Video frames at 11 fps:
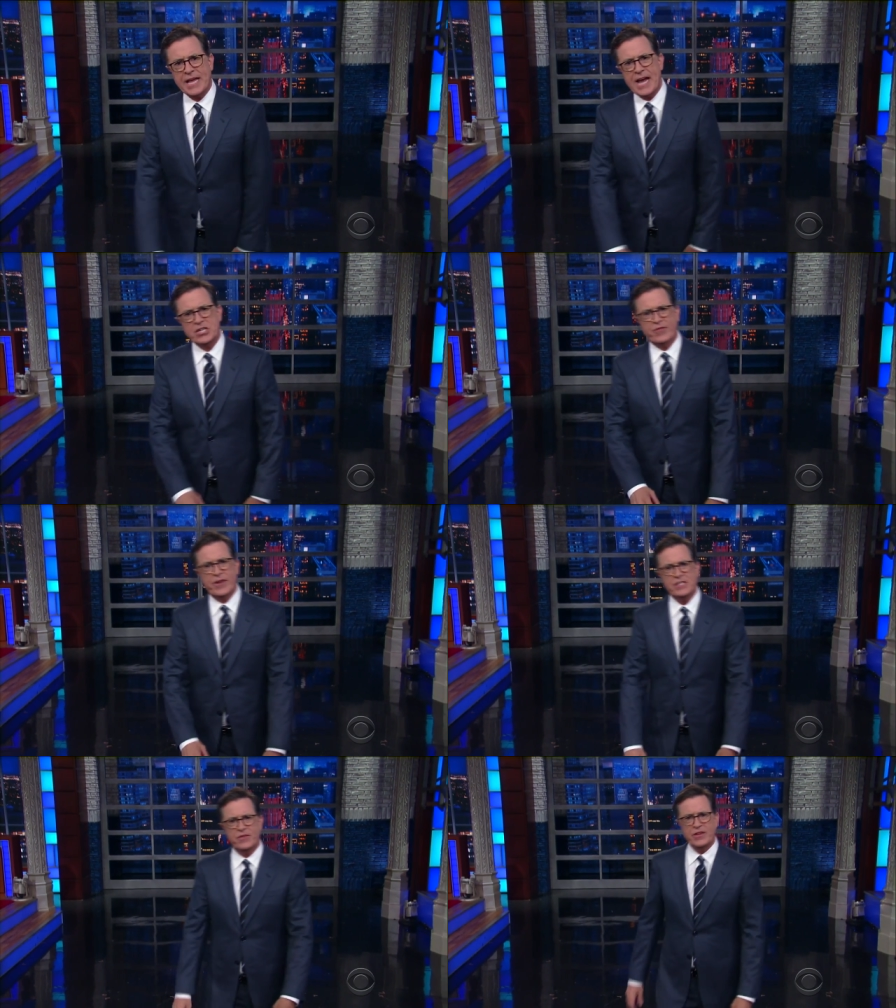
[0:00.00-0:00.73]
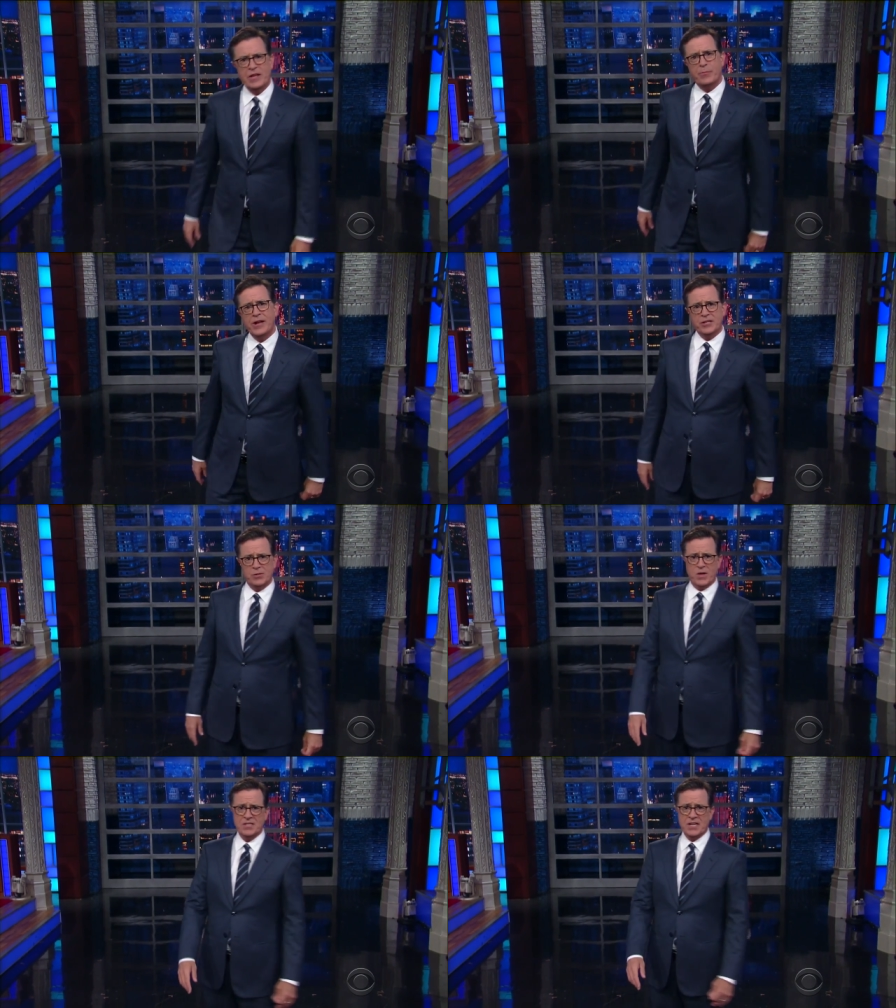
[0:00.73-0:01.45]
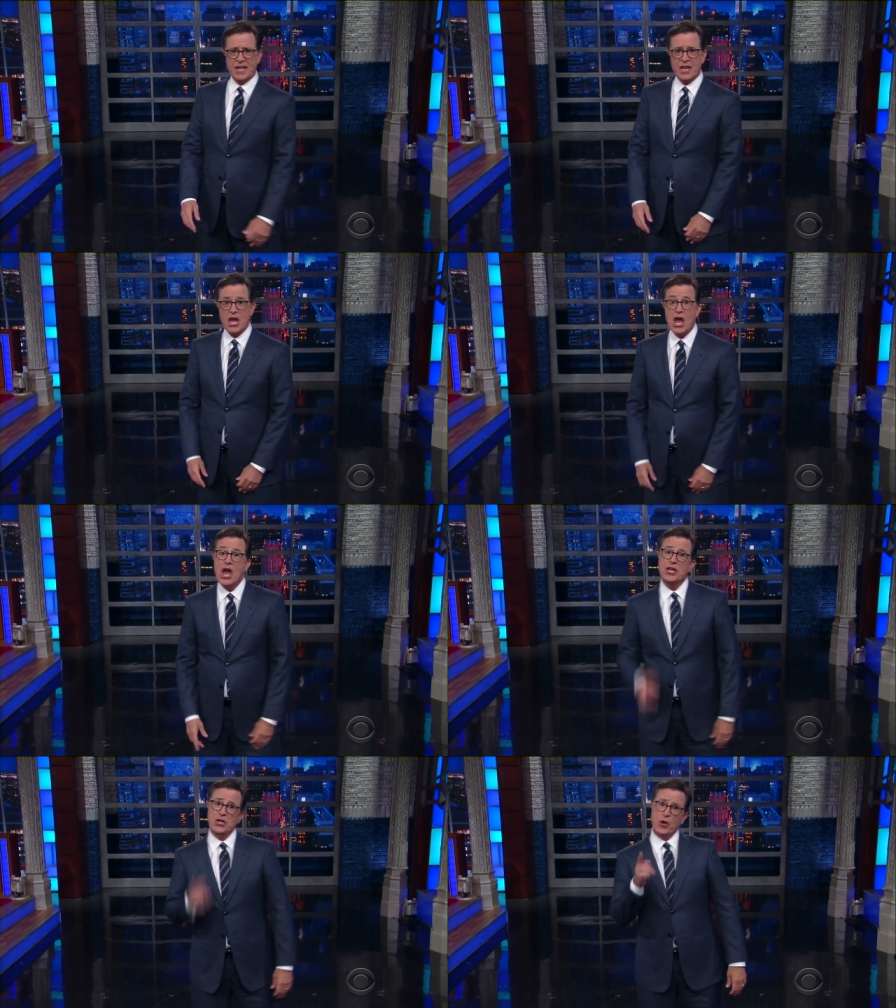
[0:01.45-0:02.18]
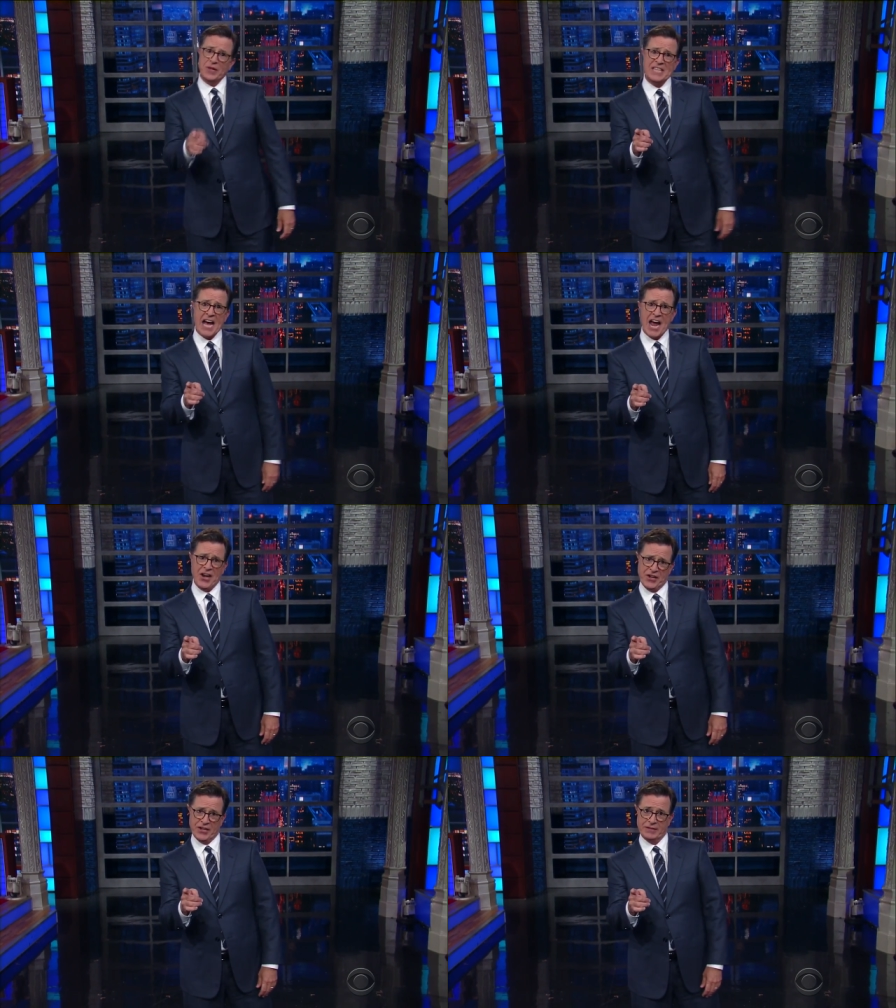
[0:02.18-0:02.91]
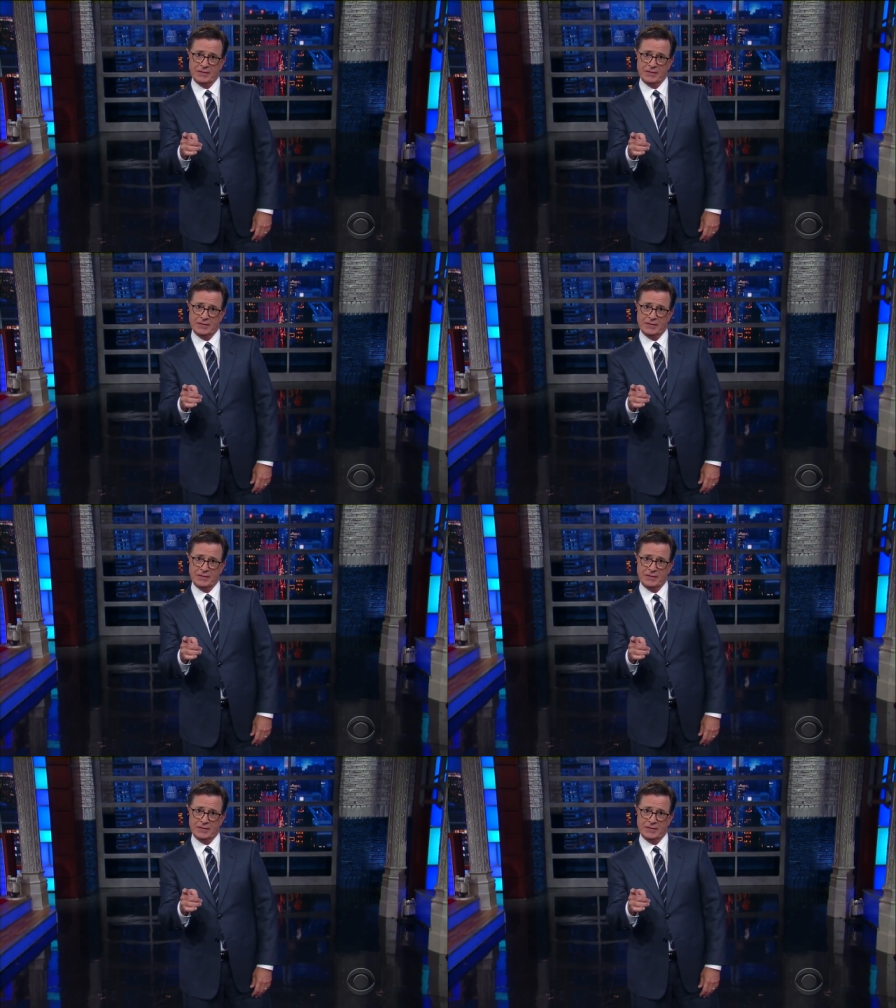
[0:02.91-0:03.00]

catchphrase for The Apprentice, wasn't it? You're retired.